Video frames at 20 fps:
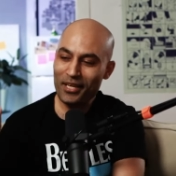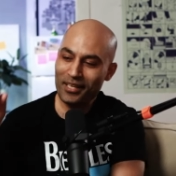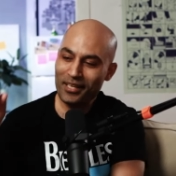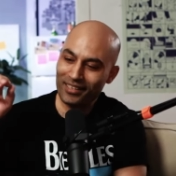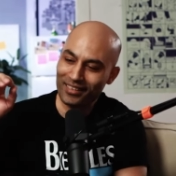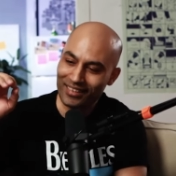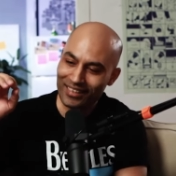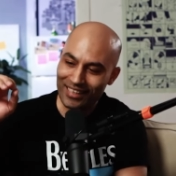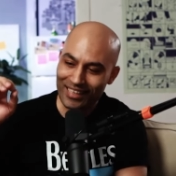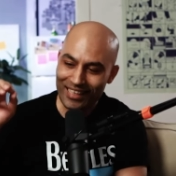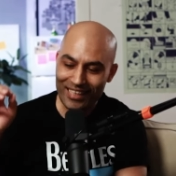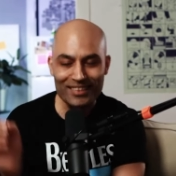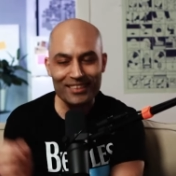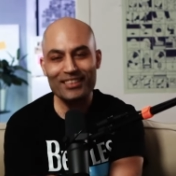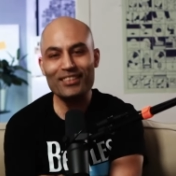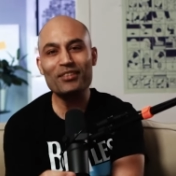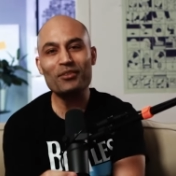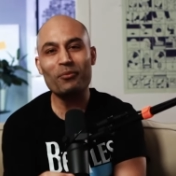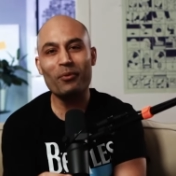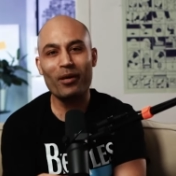This
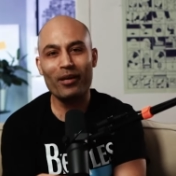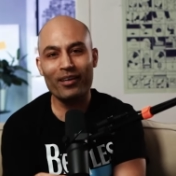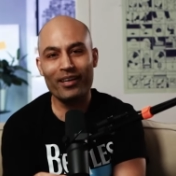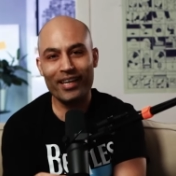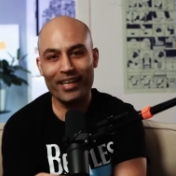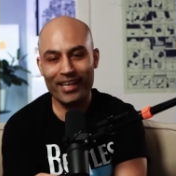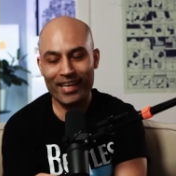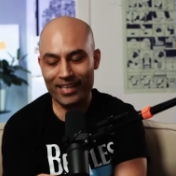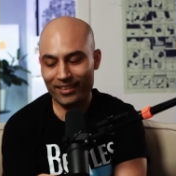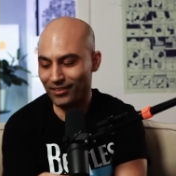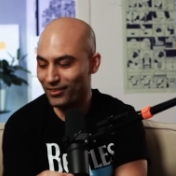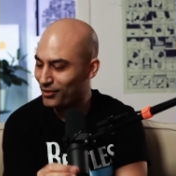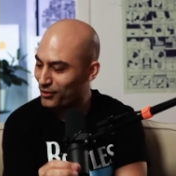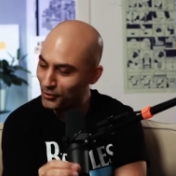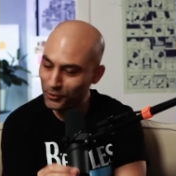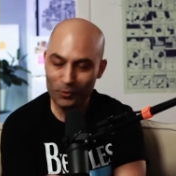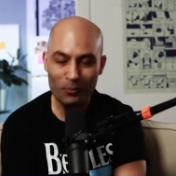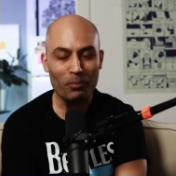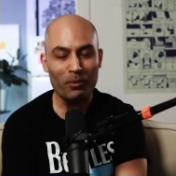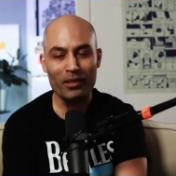is where it gets
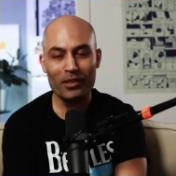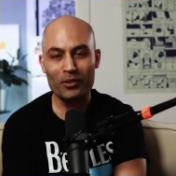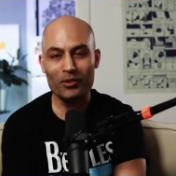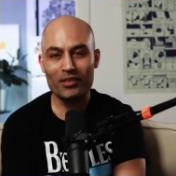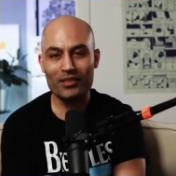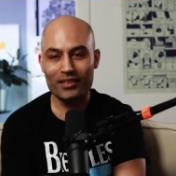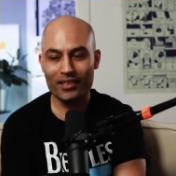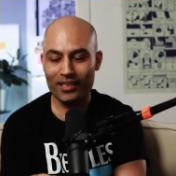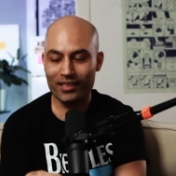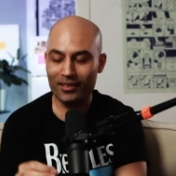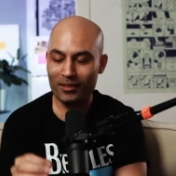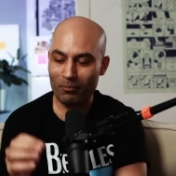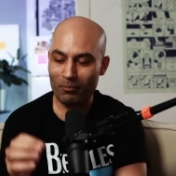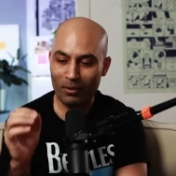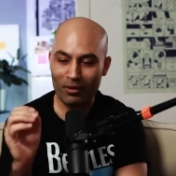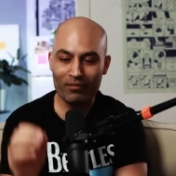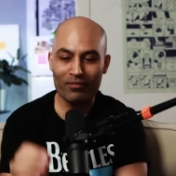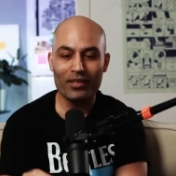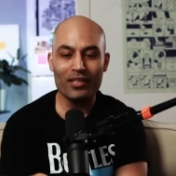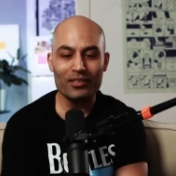super interesting. The
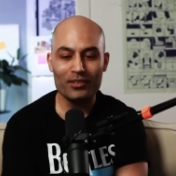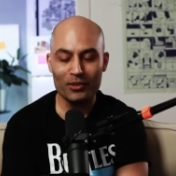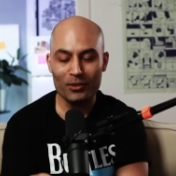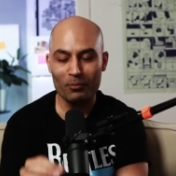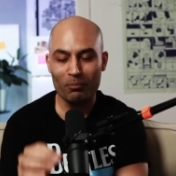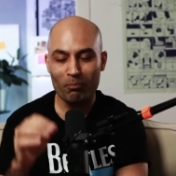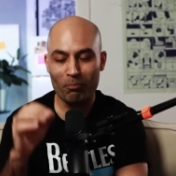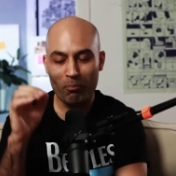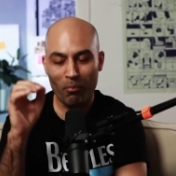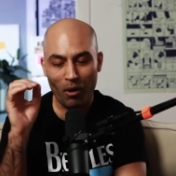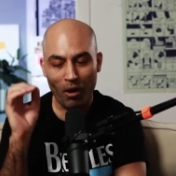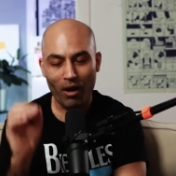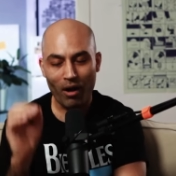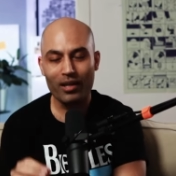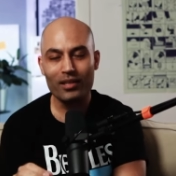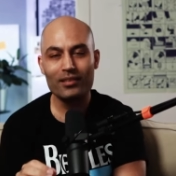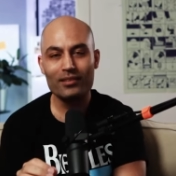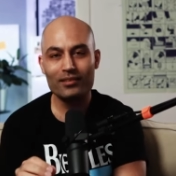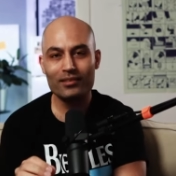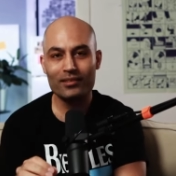professor
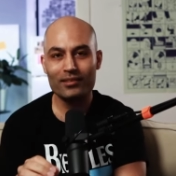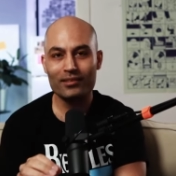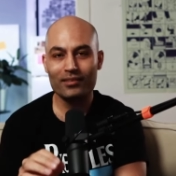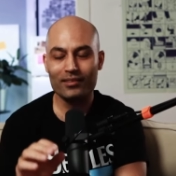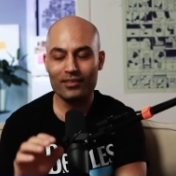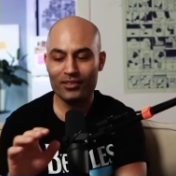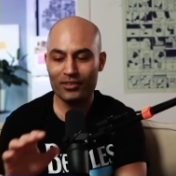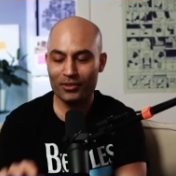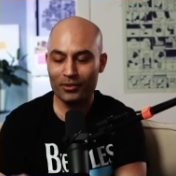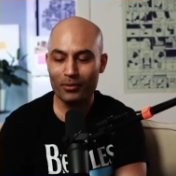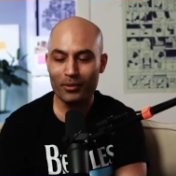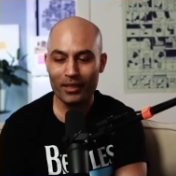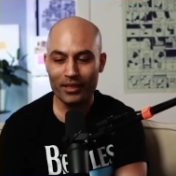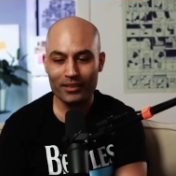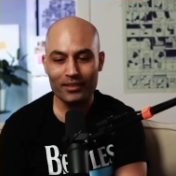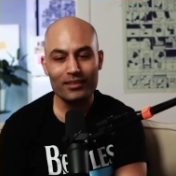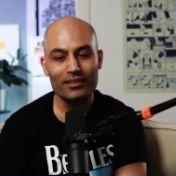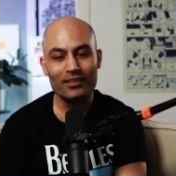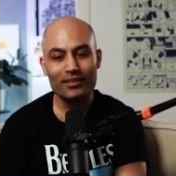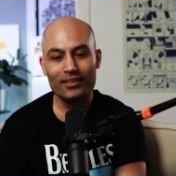paused the
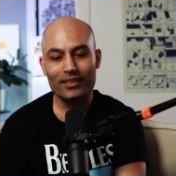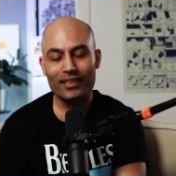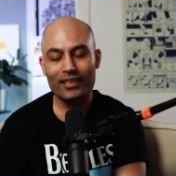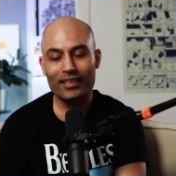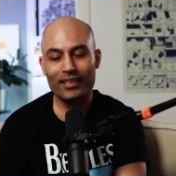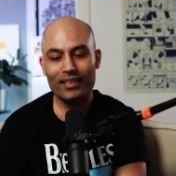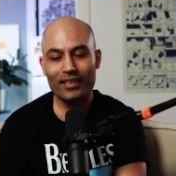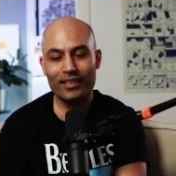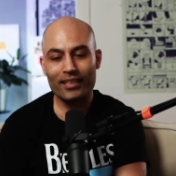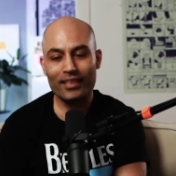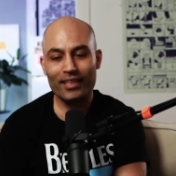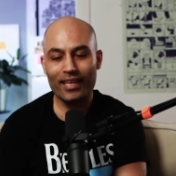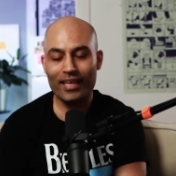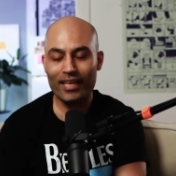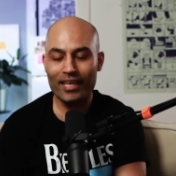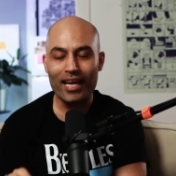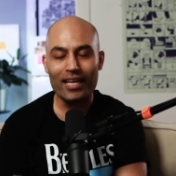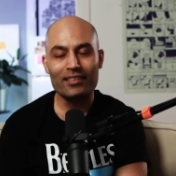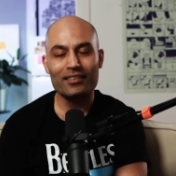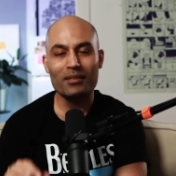students and
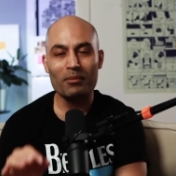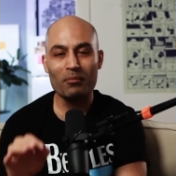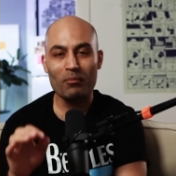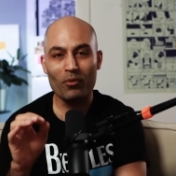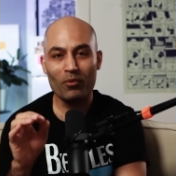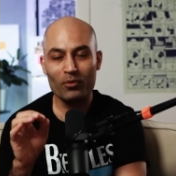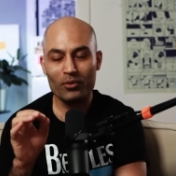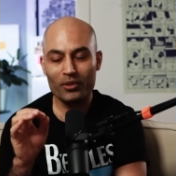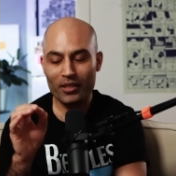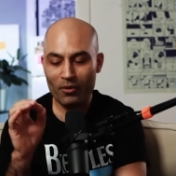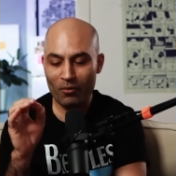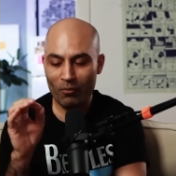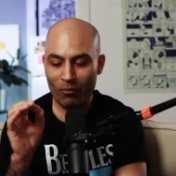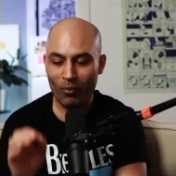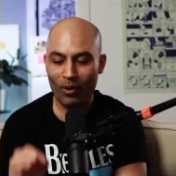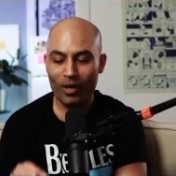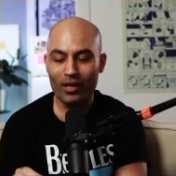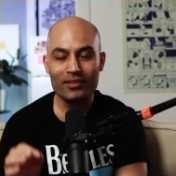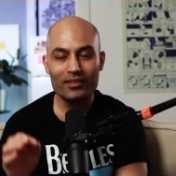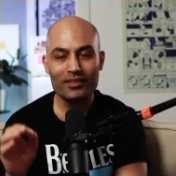asked them only
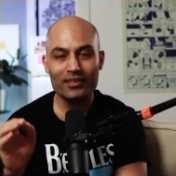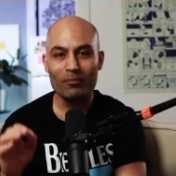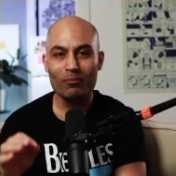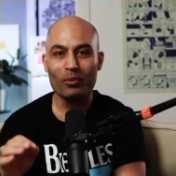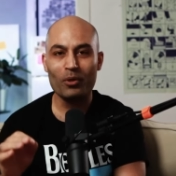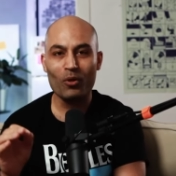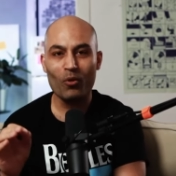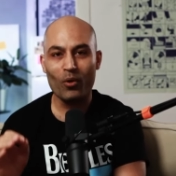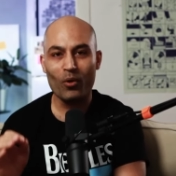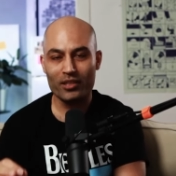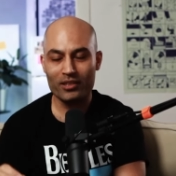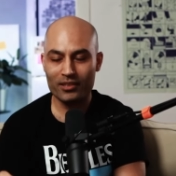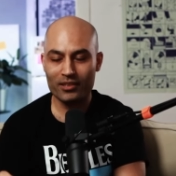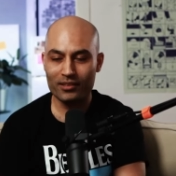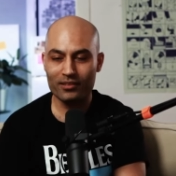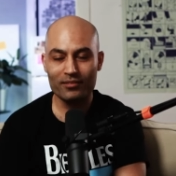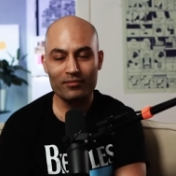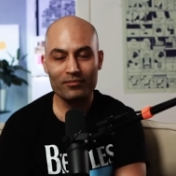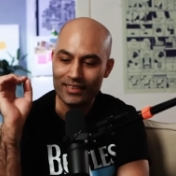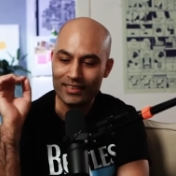one simple
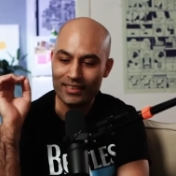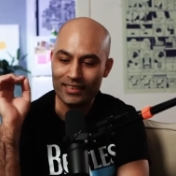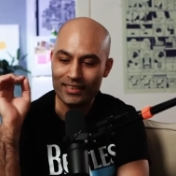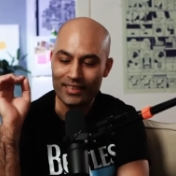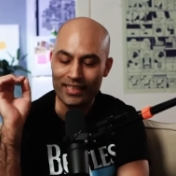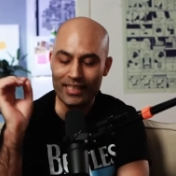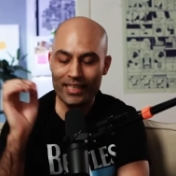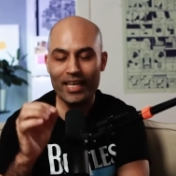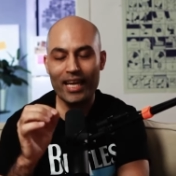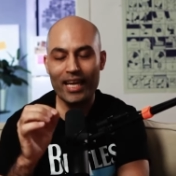question Did